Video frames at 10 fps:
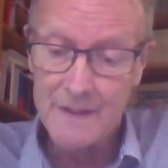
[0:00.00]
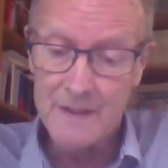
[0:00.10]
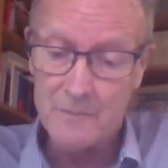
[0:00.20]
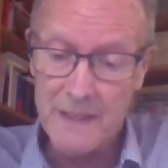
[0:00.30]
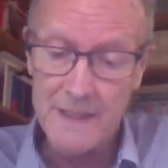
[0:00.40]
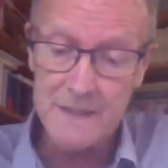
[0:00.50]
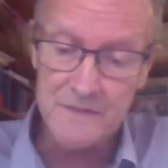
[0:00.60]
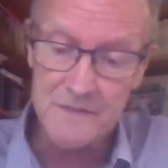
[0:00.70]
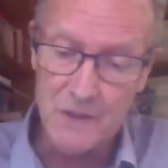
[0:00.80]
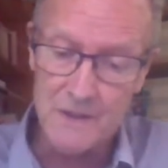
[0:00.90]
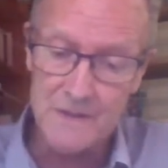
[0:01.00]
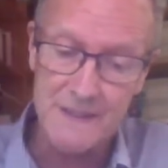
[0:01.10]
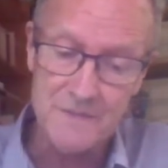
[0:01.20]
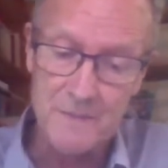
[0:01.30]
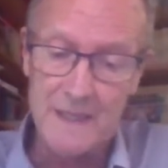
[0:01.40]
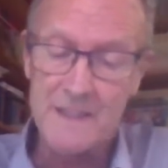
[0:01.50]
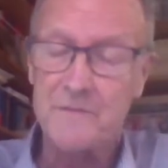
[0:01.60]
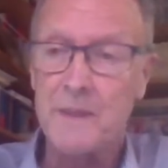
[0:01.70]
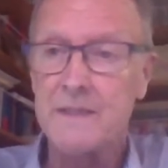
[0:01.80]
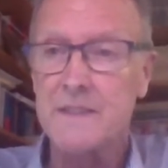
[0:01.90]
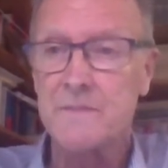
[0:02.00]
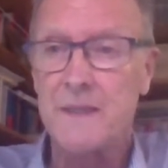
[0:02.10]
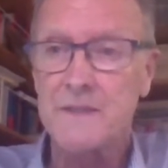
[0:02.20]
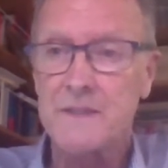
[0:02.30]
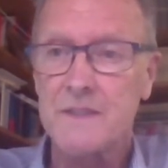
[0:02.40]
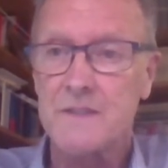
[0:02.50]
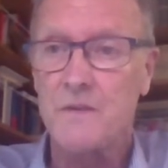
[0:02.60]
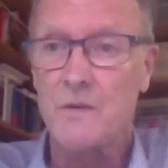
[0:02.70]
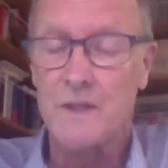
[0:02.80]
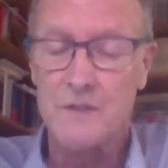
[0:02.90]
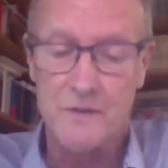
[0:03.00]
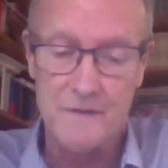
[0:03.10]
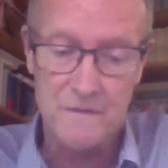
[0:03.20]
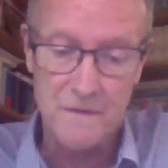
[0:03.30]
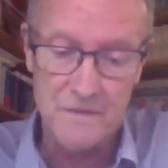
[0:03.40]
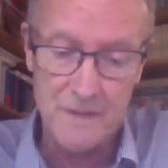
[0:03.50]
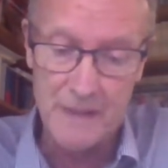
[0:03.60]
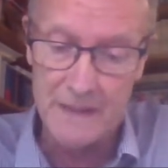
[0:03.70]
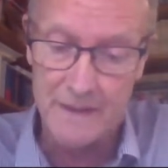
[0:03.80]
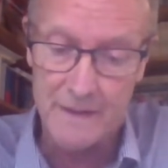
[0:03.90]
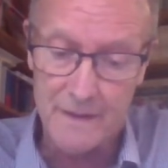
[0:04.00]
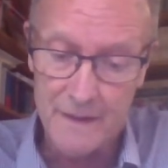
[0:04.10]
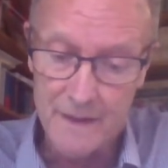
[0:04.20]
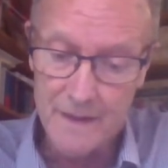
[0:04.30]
The plaintiff's losses might have been as much as $450 million